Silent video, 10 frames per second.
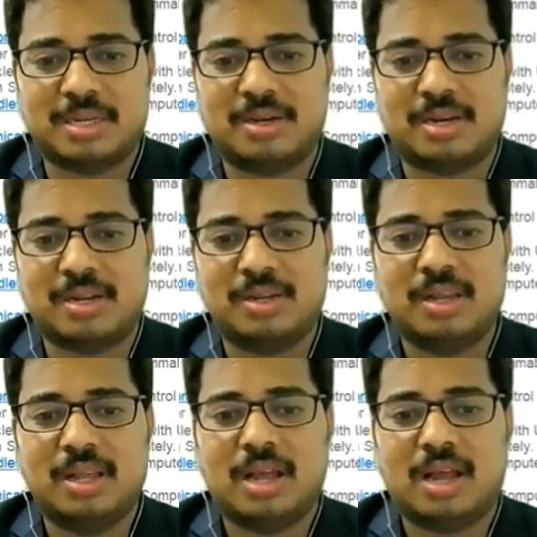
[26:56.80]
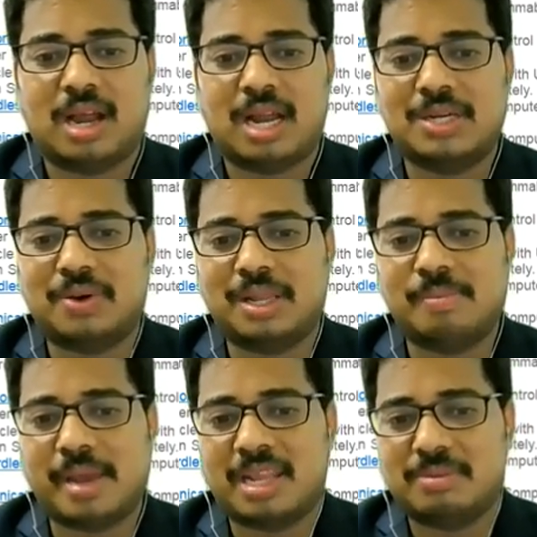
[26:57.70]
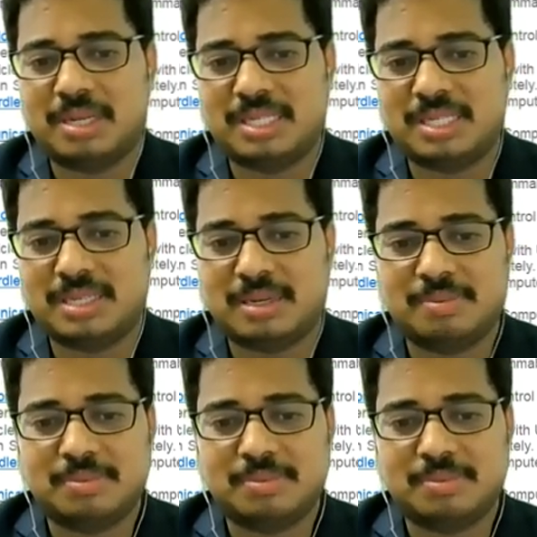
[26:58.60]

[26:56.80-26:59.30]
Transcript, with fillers: control, auditorium management system.